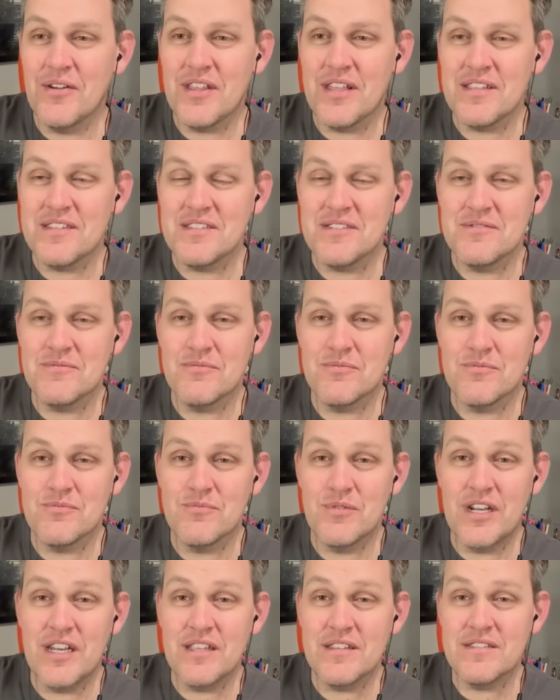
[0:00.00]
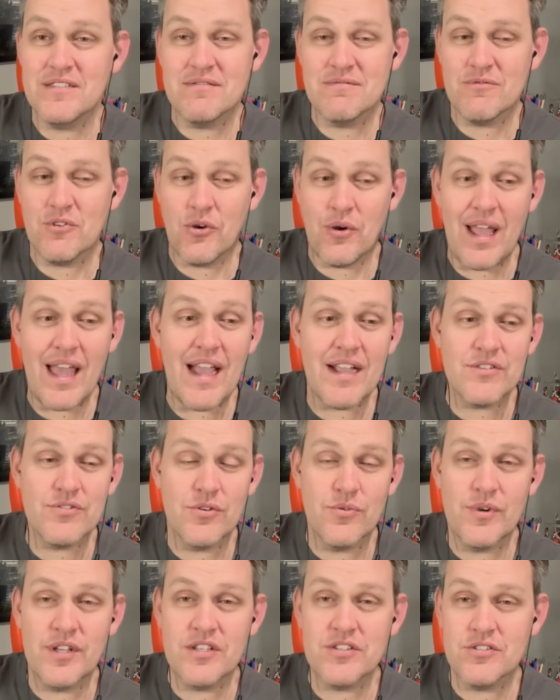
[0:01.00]
That's when it's cracked
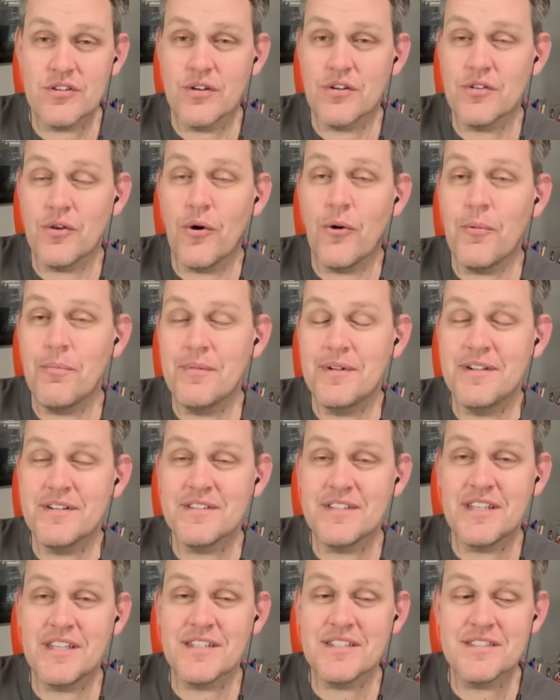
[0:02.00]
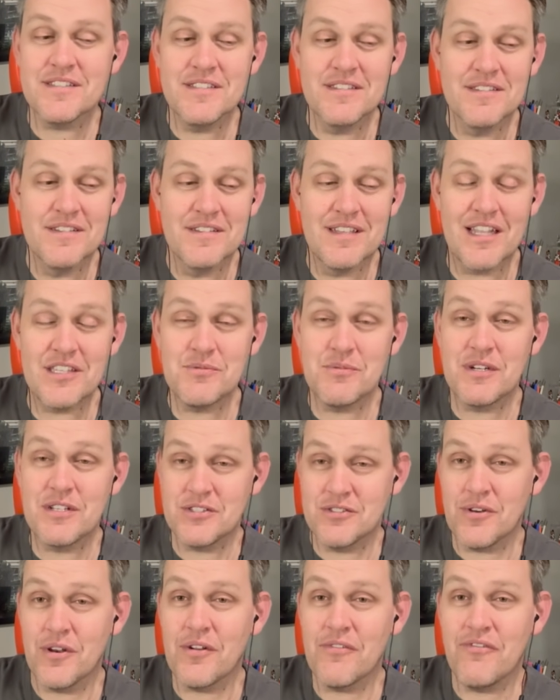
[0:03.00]
or when it started to open, at least. That's when it
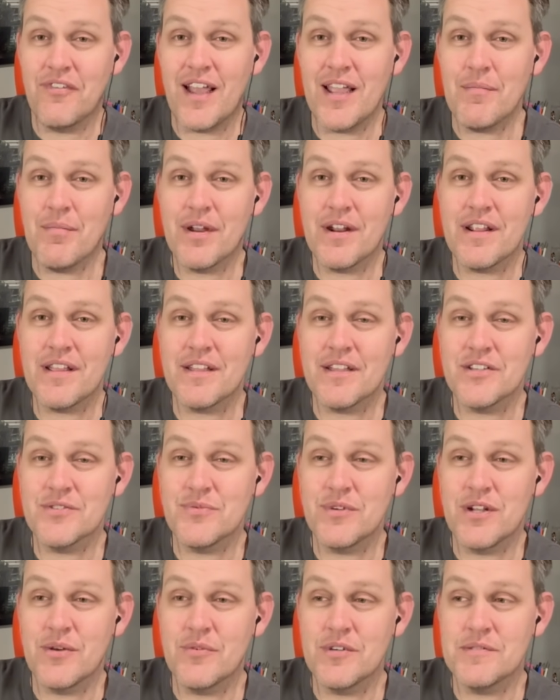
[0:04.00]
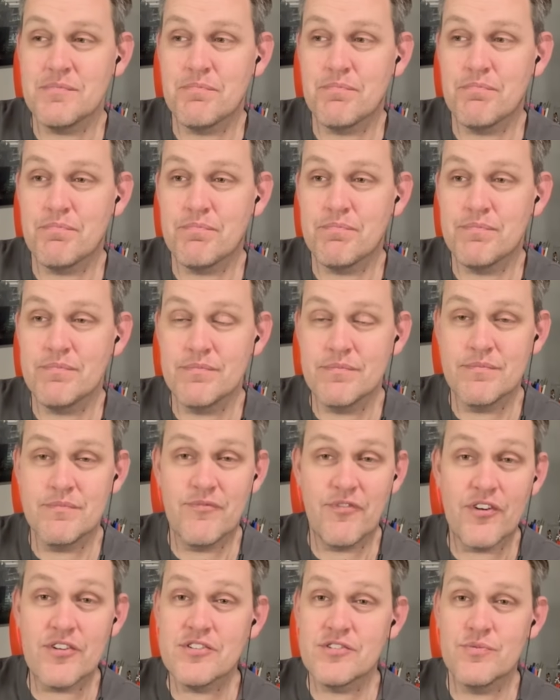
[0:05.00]
started vibrating. Because when it was
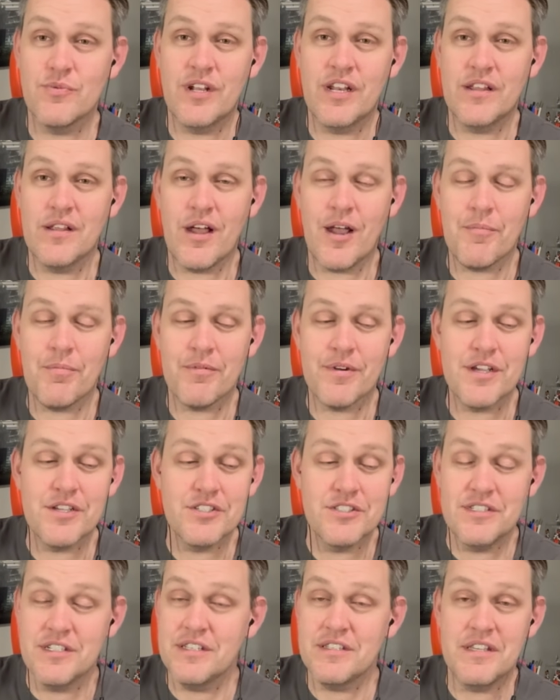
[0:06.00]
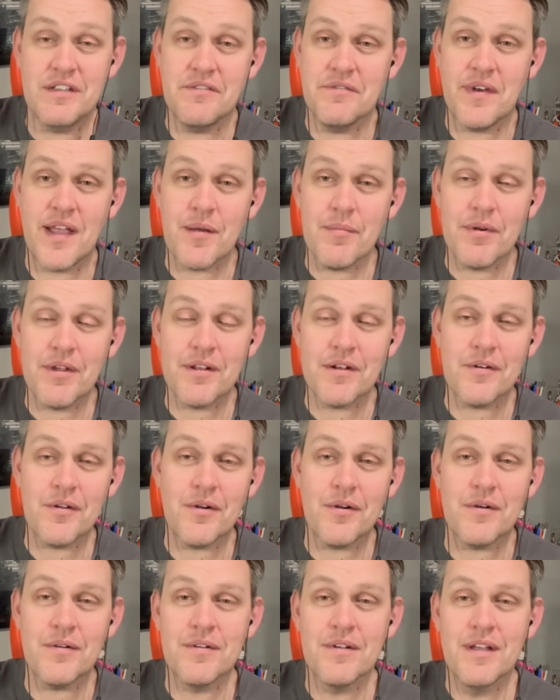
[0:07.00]
first when in operation, it didn't vibrate at
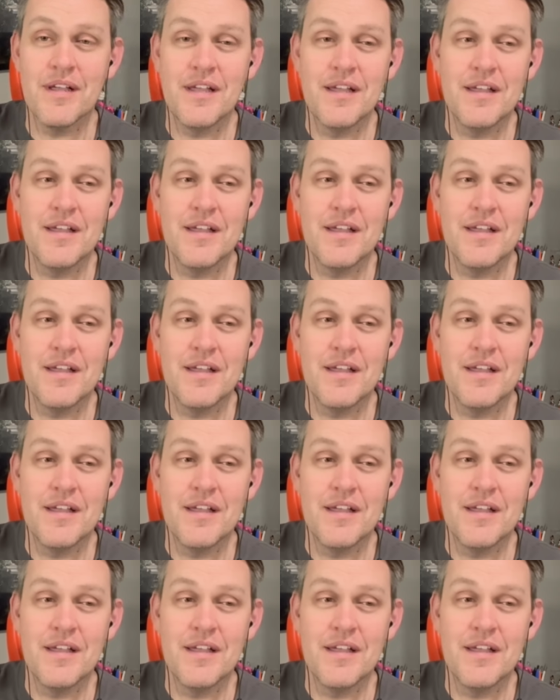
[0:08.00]
all.